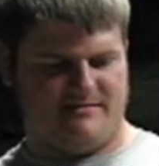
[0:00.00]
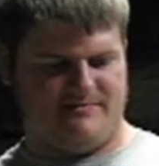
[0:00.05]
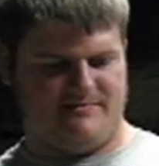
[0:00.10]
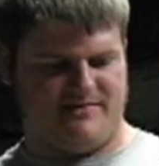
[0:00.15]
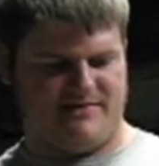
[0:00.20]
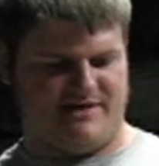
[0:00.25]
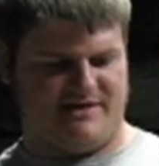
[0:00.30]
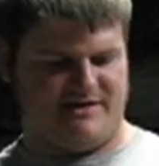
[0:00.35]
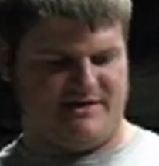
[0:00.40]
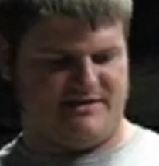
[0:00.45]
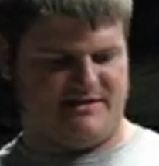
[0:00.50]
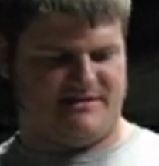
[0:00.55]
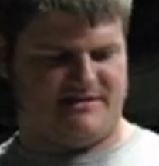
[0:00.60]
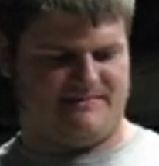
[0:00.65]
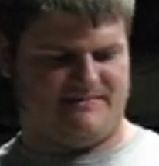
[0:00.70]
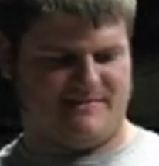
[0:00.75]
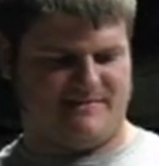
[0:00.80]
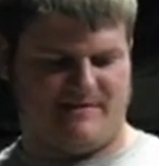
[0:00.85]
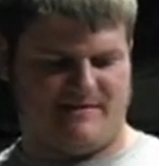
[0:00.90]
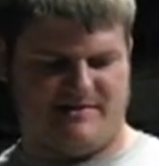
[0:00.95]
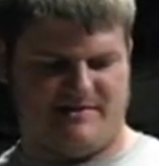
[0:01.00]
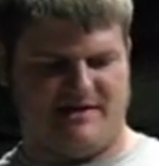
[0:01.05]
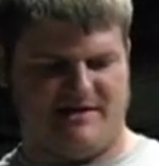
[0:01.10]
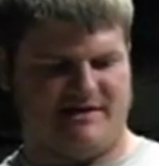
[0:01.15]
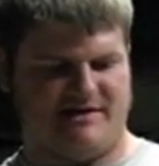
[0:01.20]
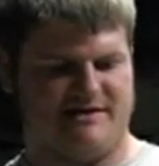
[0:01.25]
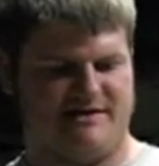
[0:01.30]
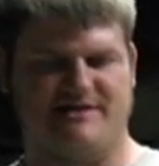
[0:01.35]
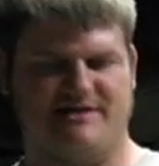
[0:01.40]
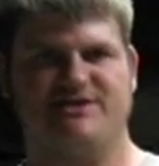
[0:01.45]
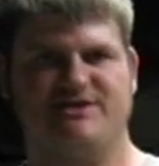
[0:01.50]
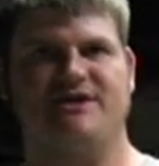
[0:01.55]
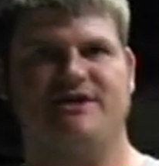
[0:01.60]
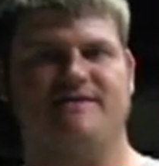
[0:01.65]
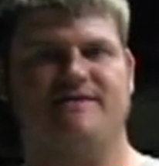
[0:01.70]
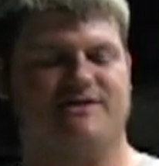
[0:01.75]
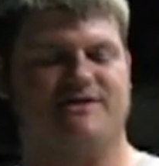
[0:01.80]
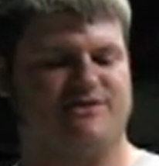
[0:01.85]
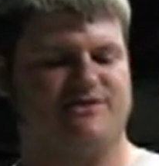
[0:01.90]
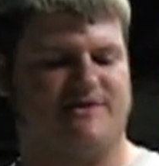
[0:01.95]
but I mean, I can get
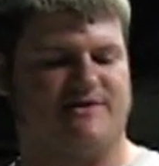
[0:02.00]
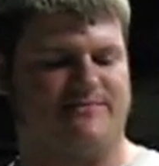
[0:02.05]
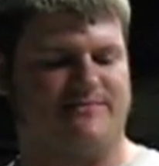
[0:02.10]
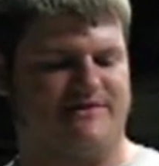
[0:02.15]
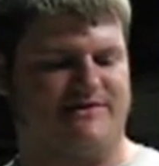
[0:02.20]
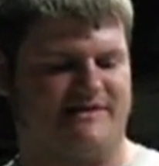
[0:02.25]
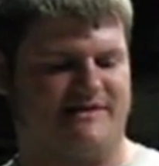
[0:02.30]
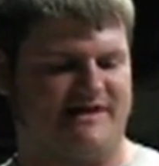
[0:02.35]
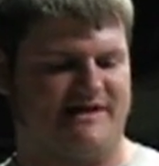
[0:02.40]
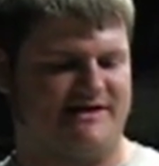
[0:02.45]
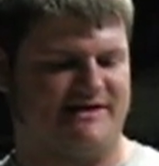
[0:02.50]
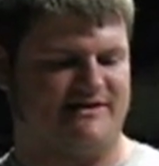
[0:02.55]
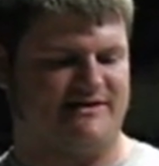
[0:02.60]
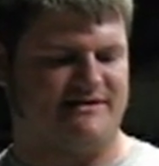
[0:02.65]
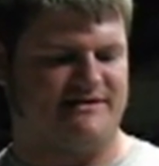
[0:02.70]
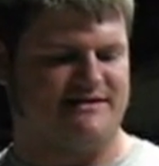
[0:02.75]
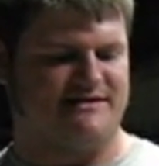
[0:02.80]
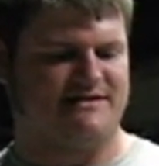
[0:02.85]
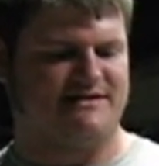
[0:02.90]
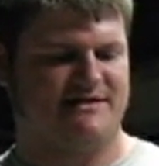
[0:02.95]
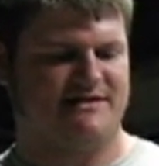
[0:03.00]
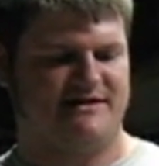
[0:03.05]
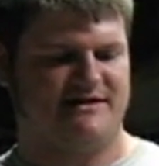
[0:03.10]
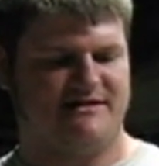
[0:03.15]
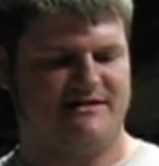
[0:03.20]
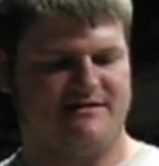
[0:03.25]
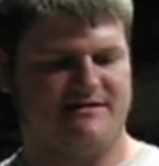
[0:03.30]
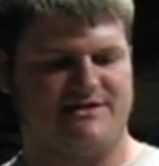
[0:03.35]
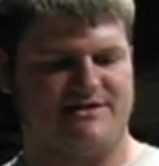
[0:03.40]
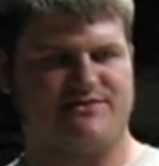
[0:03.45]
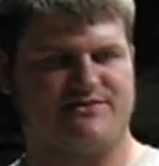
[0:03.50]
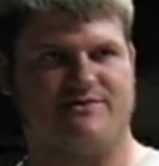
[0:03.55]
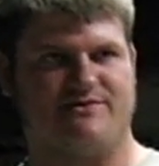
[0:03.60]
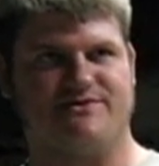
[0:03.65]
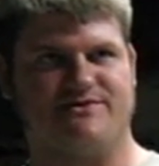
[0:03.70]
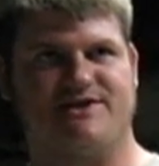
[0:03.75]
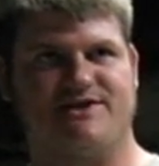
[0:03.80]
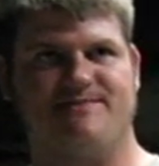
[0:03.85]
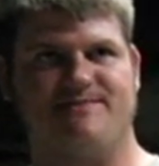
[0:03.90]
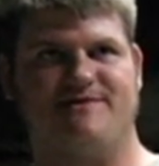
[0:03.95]
shaving sharp with it like it is. This
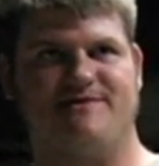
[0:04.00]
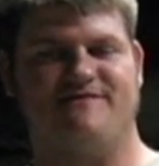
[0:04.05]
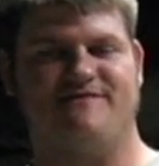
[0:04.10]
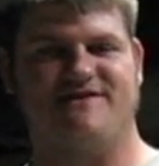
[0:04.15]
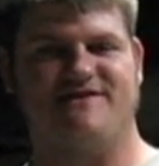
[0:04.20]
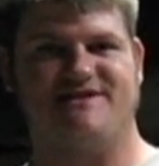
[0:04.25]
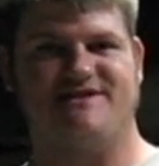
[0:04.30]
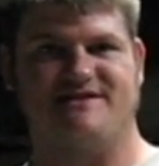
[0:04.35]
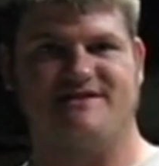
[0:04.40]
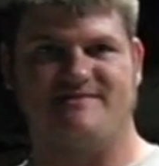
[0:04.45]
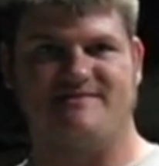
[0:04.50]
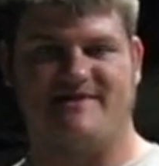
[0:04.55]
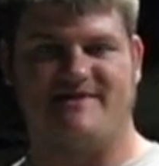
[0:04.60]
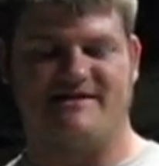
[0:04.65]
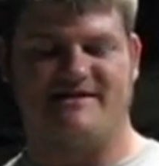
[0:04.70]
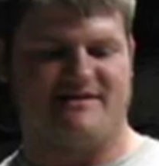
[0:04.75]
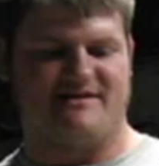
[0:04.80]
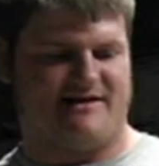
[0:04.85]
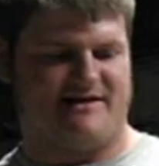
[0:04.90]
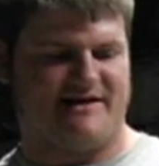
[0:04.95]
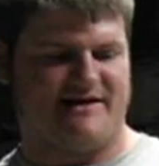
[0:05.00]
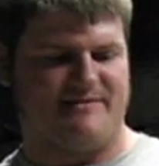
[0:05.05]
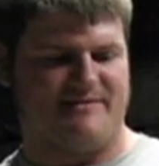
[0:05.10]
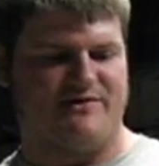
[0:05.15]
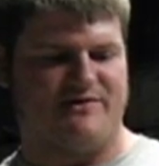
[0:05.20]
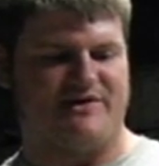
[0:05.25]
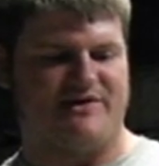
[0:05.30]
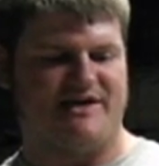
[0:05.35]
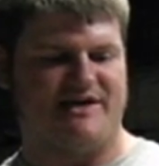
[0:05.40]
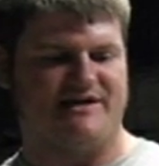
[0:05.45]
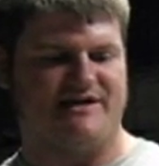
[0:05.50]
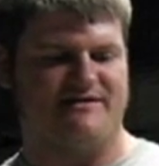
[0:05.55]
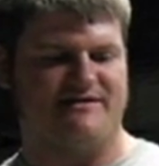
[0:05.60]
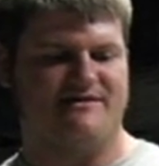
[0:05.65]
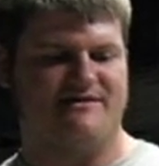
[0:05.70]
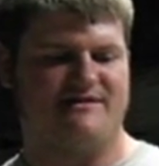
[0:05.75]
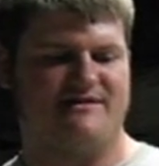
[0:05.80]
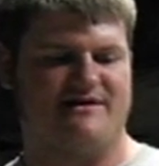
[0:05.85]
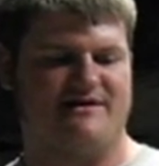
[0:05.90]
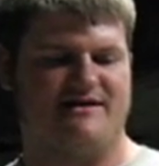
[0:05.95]
rolls up and fits into my little ammo can
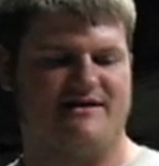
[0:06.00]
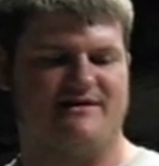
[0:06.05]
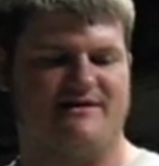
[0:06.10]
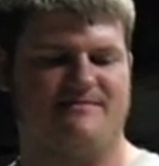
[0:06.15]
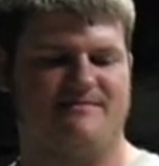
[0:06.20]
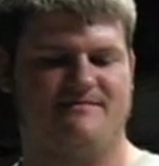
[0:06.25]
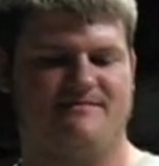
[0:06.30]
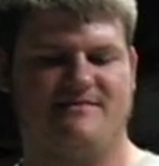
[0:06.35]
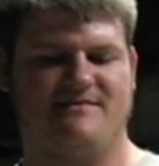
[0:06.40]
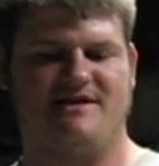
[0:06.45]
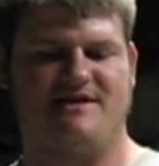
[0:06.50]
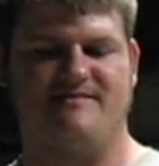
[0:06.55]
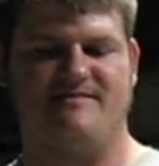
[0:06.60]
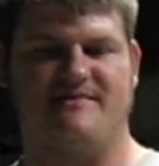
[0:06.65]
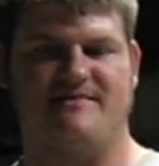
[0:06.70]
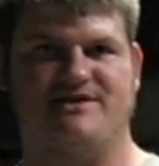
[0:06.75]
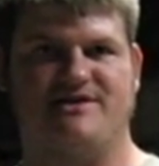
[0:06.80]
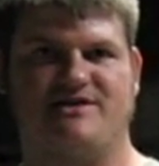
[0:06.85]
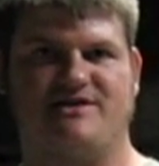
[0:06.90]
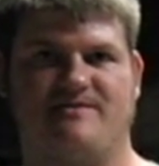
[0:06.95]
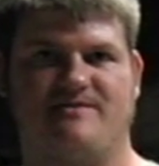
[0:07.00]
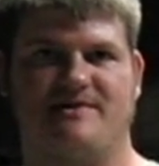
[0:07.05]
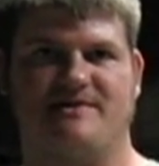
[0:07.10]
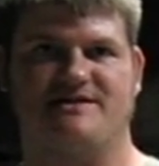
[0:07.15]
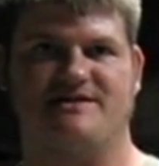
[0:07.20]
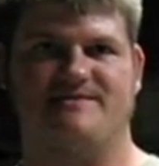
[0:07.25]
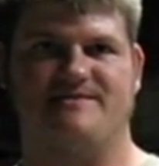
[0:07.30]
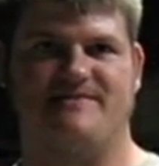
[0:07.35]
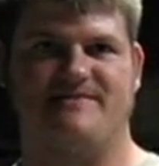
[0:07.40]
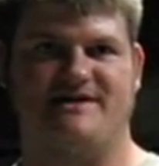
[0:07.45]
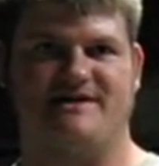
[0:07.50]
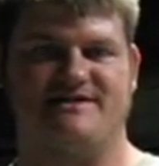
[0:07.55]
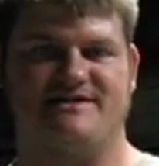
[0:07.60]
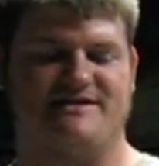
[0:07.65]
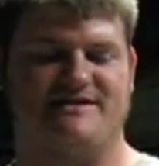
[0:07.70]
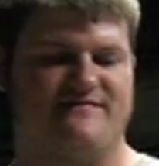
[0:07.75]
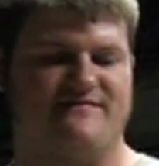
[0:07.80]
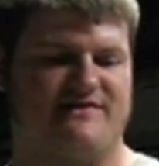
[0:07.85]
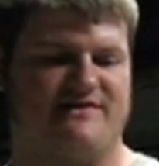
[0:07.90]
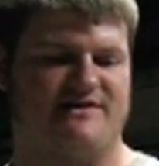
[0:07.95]
that I keep my sharpening supplies
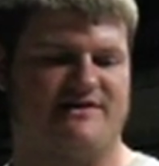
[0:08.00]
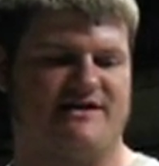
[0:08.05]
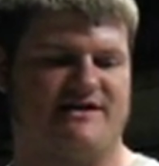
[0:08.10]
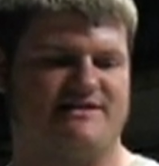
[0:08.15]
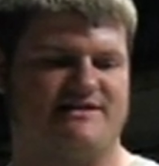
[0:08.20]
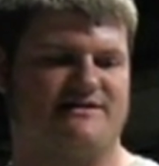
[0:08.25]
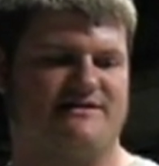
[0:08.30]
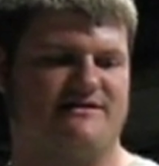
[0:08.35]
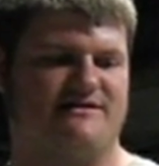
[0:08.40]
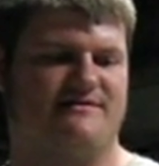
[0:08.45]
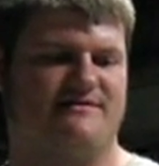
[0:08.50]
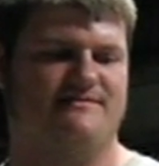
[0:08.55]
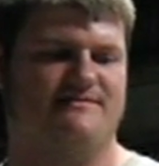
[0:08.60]
in very nicely.